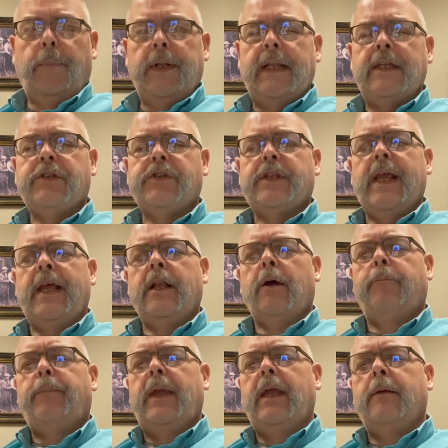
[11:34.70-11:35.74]
instead
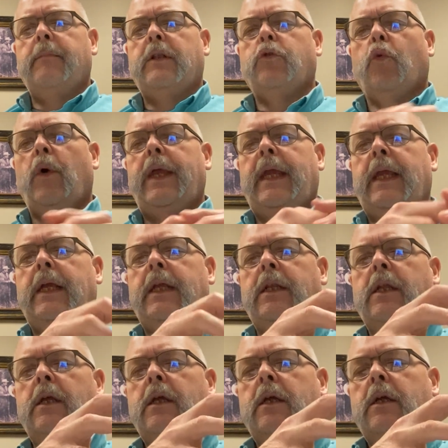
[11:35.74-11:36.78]
of being between
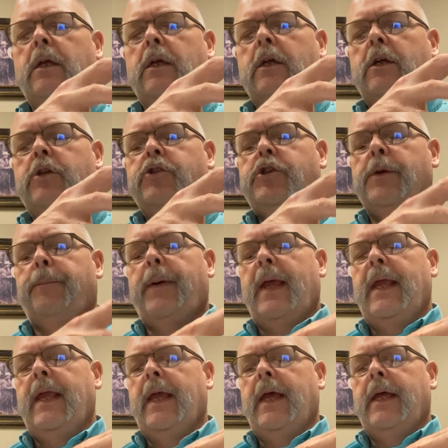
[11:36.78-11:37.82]

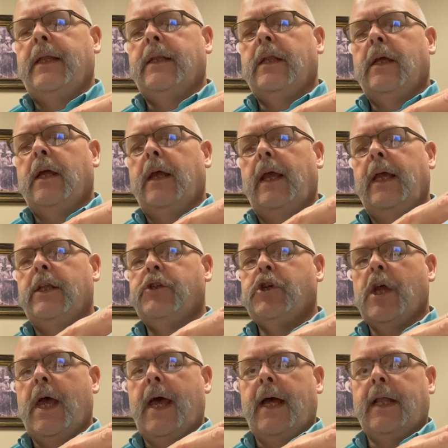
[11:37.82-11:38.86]
Japan and
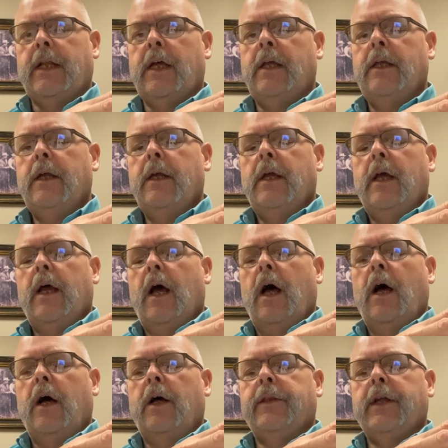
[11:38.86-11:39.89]
China,
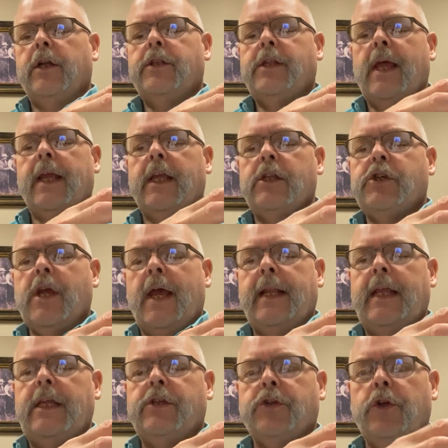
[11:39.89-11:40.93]
they're taking
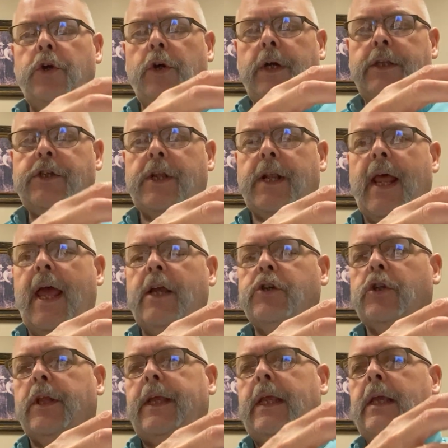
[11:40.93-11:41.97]
Chinese goods and
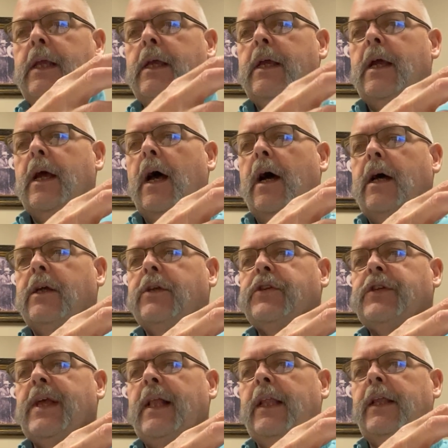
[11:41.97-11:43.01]
actually
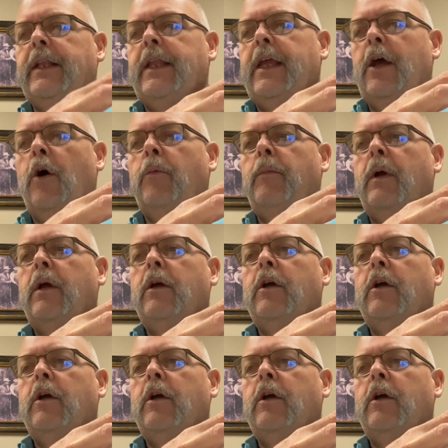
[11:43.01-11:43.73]
selling them